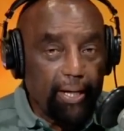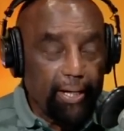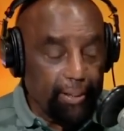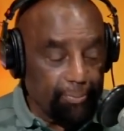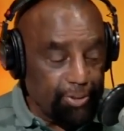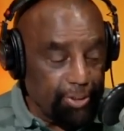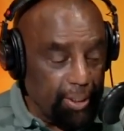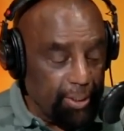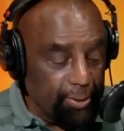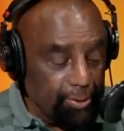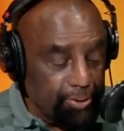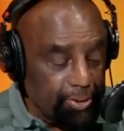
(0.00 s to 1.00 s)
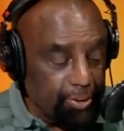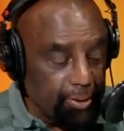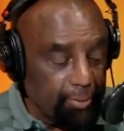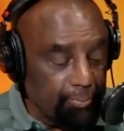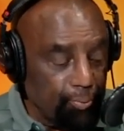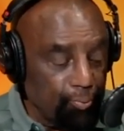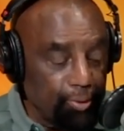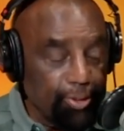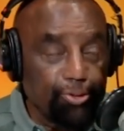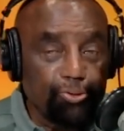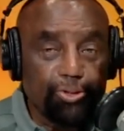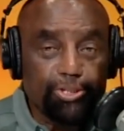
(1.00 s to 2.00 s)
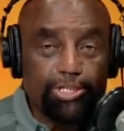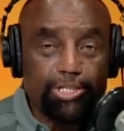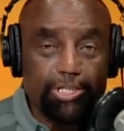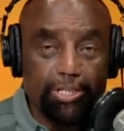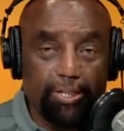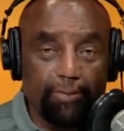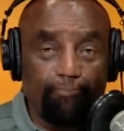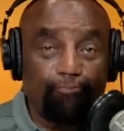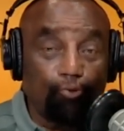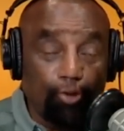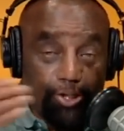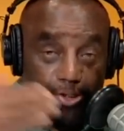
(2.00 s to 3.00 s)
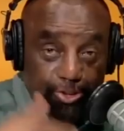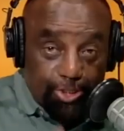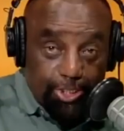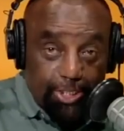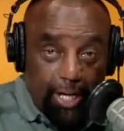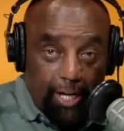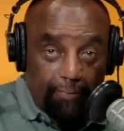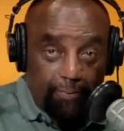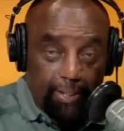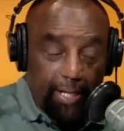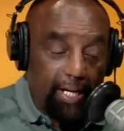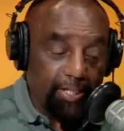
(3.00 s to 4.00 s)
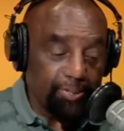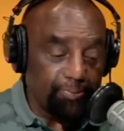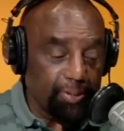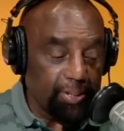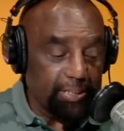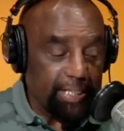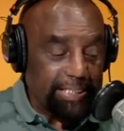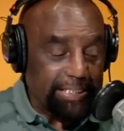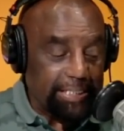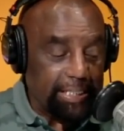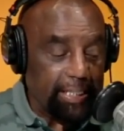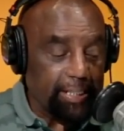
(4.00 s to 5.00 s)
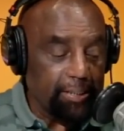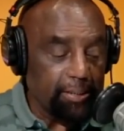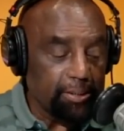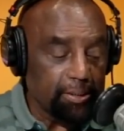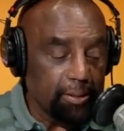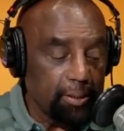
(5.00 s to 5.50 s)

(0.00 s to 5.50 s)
And I'm telling you, Tim, when you can see for yourself, not just because I said it,